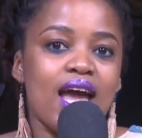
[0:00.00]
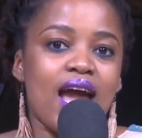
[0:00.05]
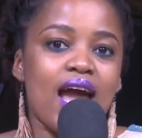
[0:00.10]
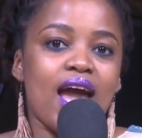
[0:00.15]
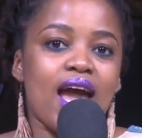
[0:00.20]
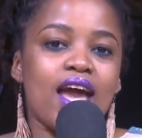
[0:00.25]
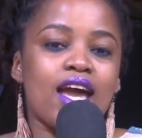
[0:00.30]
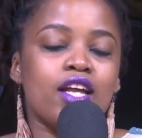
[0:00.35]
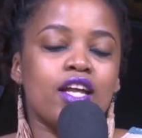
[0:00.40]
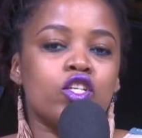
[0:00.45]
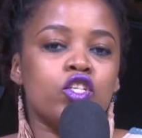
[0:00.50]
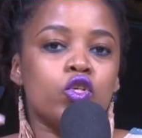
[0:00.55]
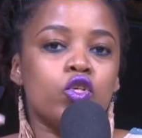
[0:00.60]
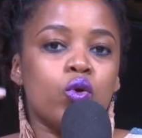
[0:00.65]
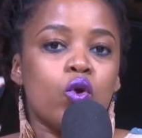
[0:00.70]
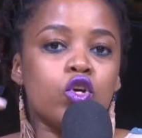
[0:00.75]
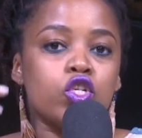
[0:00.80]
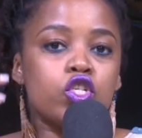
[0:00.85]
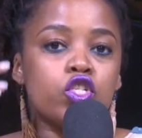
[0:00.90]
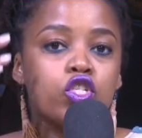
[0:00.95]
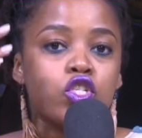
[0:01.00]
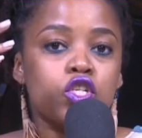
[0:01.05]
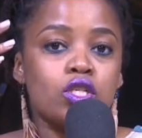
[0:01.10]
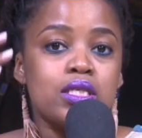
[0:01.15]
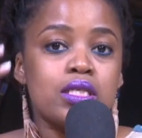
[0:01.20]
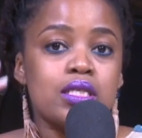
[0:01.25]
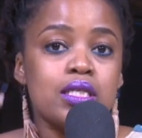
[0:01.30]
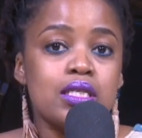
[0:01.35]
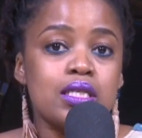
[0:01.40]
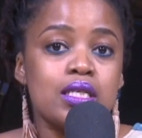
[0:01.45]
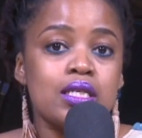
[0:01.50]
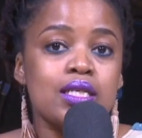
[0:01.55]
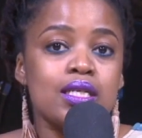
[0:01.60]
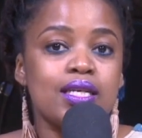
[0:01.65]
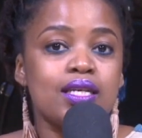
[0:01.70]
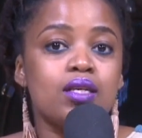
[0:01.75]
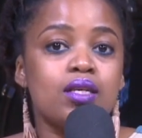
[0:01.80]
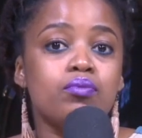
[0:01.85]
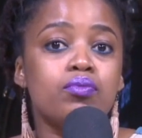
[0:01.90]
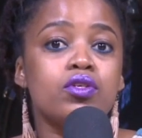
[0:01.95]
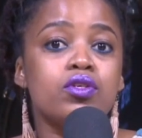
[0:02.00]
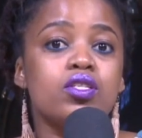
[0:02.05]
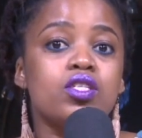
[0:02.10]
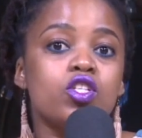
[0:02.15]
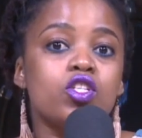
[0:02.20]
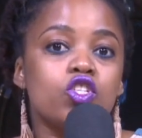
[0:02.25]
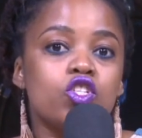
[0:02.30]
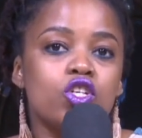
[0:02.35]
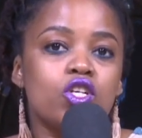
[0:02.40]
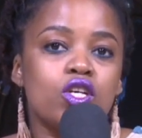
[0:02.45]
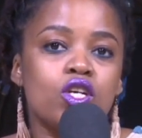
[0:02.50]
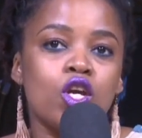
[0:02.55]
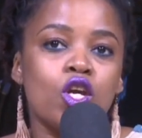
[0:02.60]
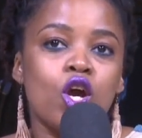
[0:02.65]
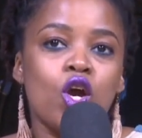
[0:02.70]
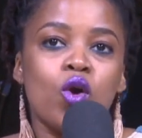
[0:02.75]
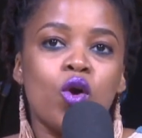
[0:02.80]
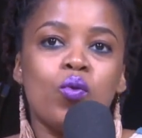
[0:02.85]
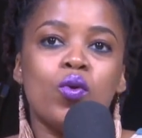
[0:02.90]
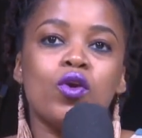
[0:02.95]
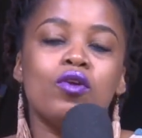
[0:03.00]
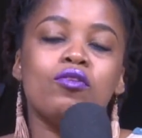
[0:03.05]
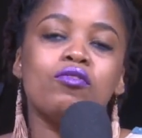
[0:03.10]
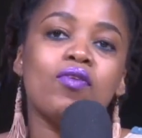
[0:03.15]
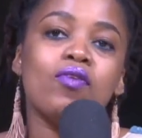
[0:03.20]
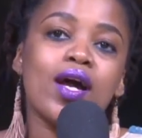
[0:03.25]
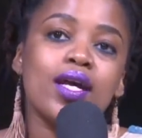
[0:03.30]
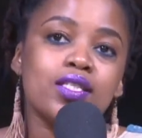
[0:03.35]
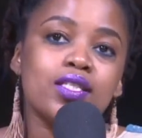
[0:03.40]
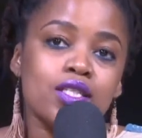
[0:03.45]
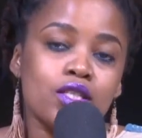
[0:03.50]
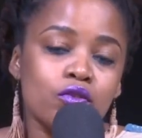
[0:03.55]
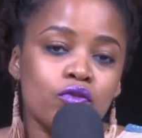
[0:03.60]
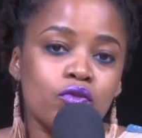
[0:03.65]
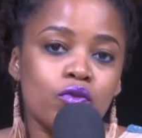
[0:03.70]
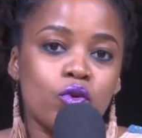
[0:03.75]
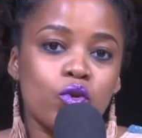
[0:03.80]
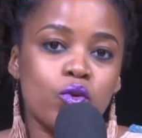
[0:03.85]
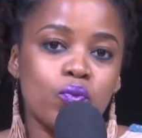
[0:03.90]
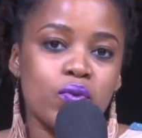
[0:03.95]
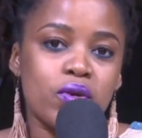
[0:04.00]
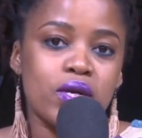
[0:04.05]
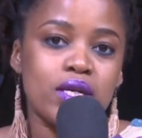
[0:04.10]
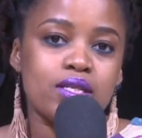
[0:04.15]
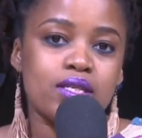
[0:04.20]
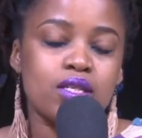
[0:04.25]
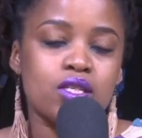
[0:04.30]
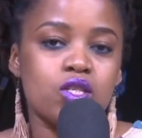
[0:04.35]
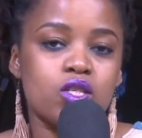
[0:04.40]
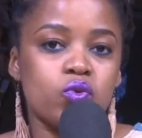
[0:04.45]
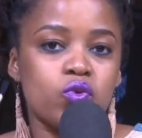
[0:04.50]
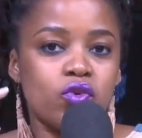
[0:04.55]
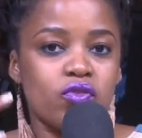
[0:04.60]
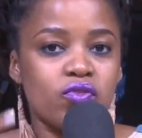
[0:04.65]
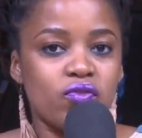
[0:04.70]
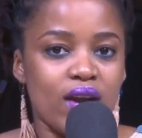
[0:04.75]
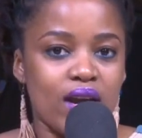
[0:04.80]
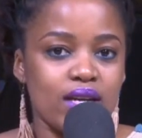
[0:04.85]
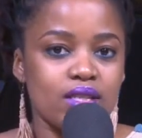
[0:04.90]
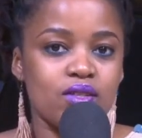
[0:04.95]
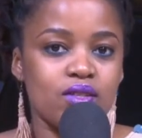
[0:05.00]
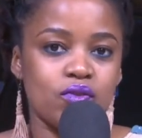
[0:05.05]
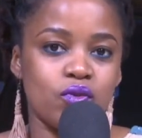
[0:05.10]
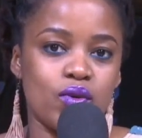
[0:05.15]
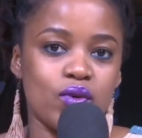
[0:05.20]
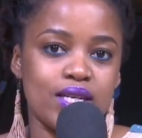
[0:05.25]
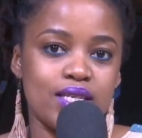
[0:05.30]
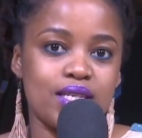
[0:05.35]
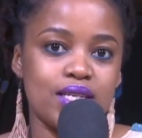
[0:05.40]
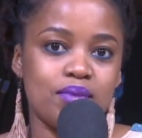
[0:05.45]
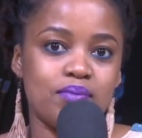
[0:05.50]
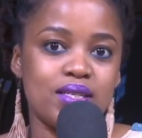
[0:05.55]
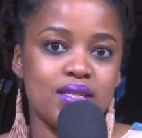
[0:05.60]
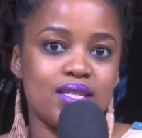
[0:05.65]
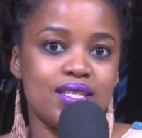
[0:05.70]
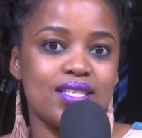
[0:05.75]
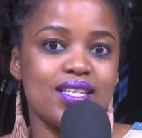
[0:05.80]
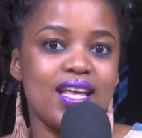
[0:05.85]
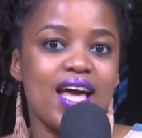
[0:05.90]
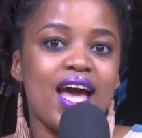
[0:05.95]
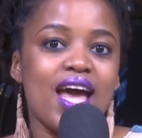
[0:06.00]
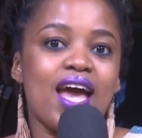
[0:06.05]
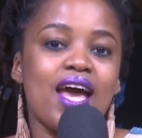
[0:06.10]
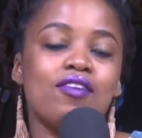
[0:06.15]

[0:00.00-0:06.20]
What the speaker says: and you are just consistently in a position where you're fighting for your presence, where you're fighting for acceptance,